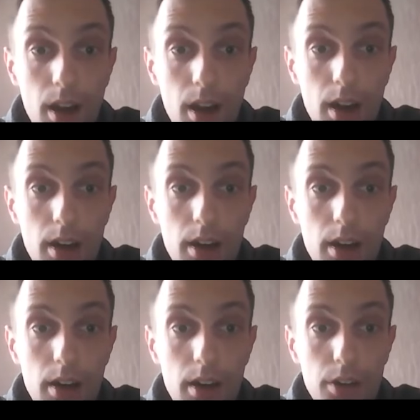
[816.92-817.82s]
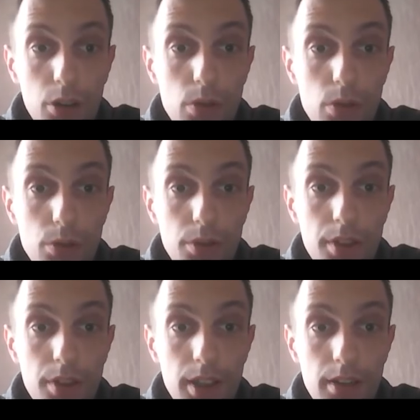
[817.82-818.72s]
Note
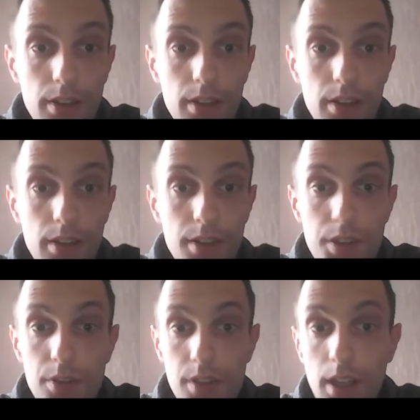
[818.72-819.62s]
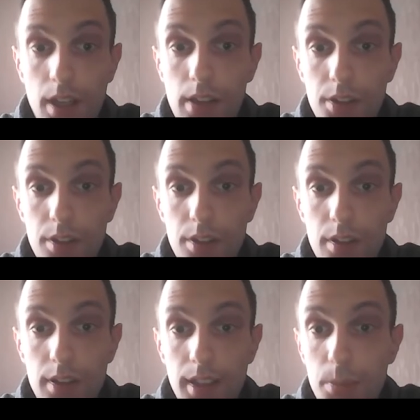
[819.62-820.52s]
that these
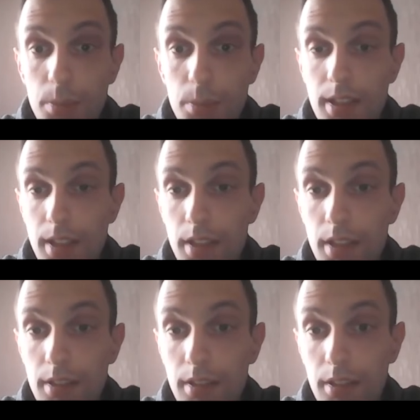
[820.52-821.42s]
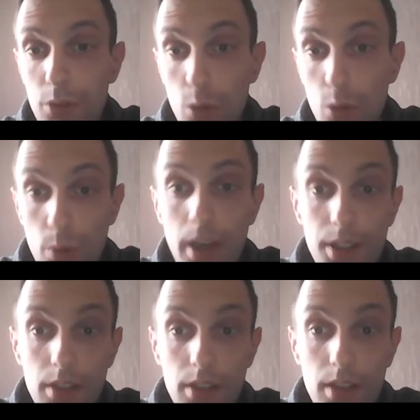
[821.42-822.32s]
results can be extended to a
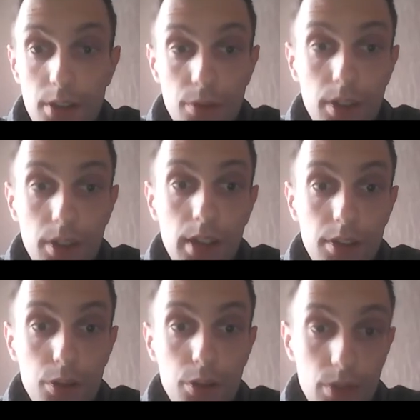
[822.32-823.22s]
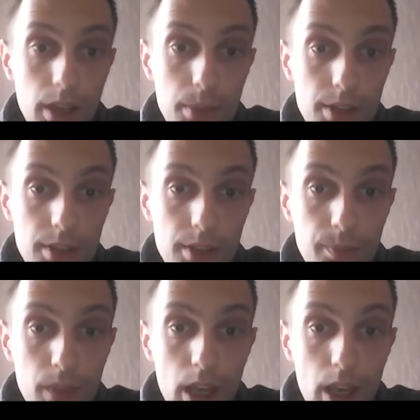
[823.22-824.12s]
wider class of colored tournaments,
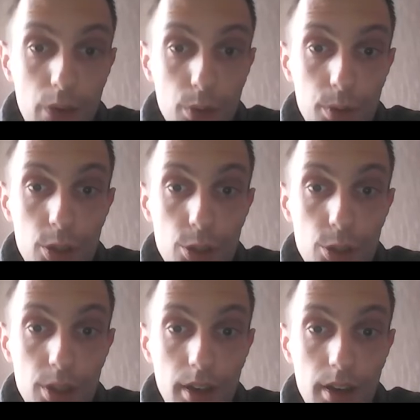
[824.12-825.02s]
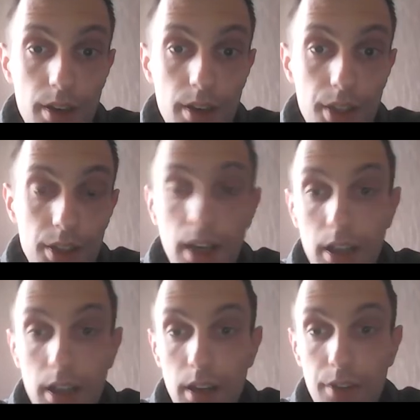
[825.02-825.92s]
for which the
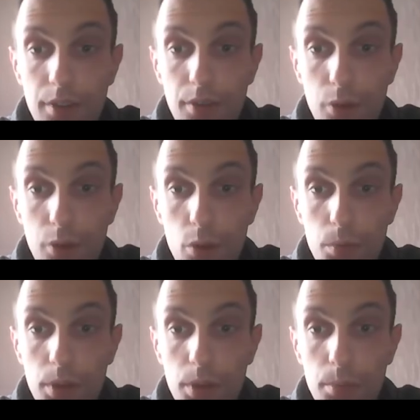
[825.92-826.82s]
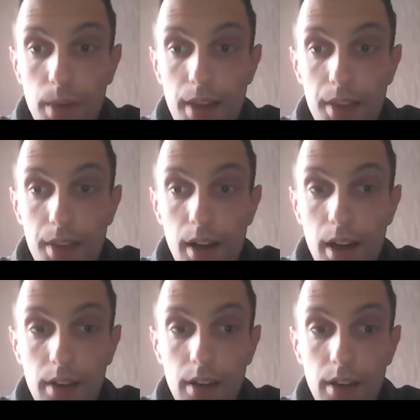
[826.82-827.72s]
diagraph formed by the
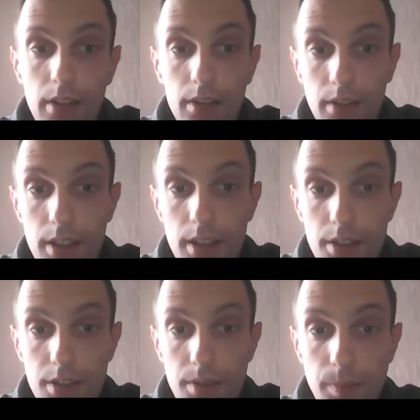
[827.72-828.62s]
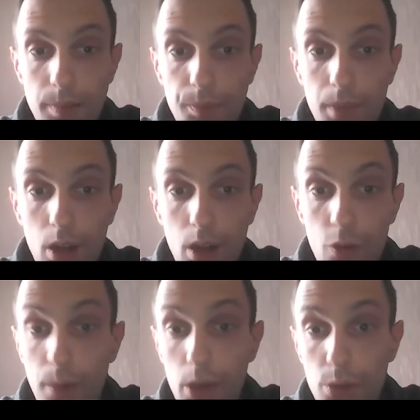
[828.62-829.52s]
R-color classes
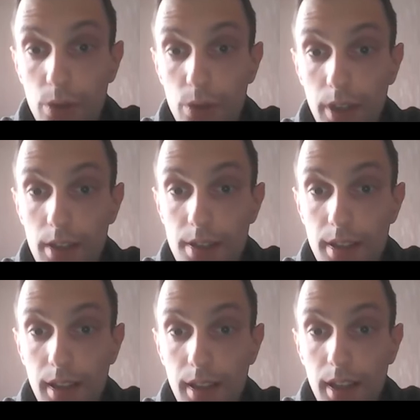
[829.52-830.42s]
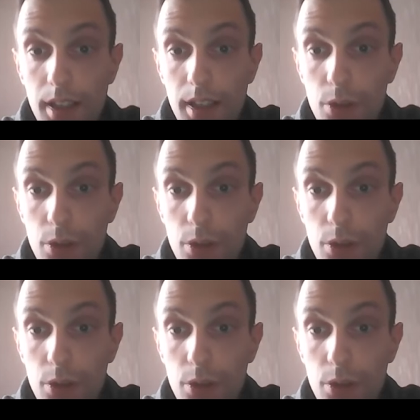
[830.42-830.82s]
of bounded valency is